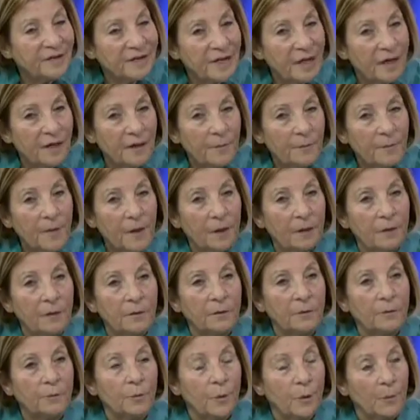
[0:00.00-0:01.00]
state of
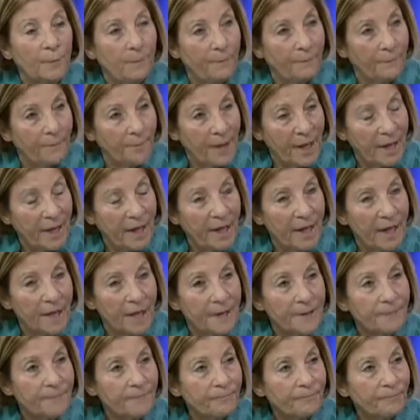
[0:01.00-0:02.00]
Maryland will
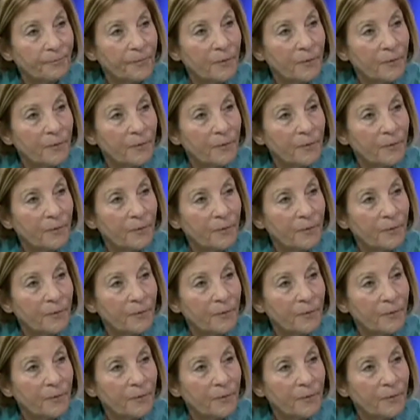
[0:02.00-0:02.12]
pay